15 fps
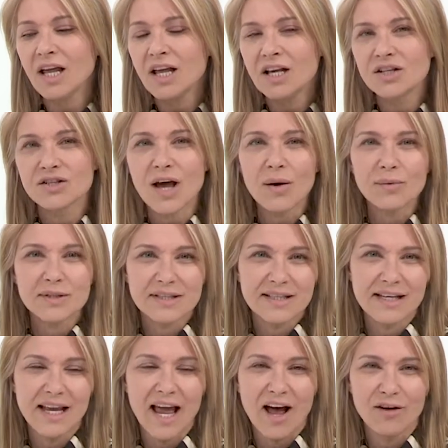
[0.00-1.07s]
So that was
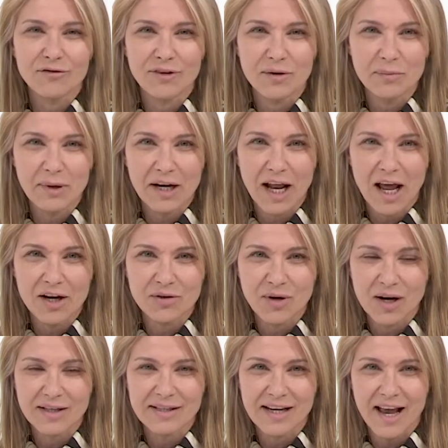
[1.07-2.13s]
the alpha and beta
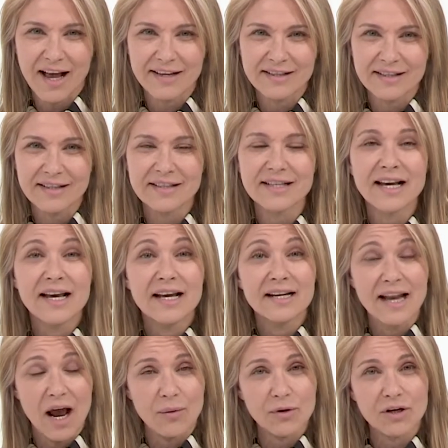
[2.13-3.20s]
hydroxy acids.
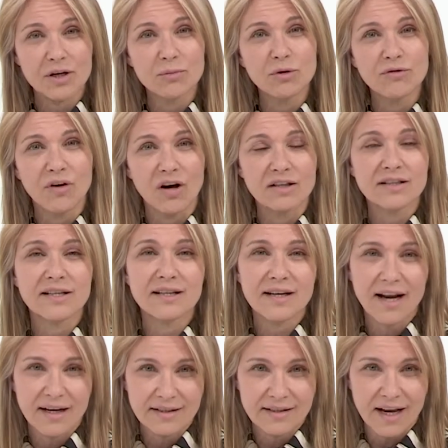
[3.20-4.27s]
Now we're going to move on to the
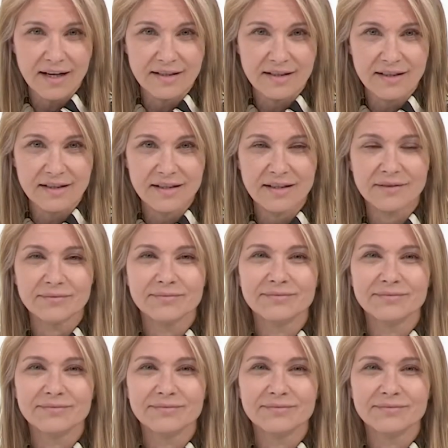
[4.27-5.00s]
next acids.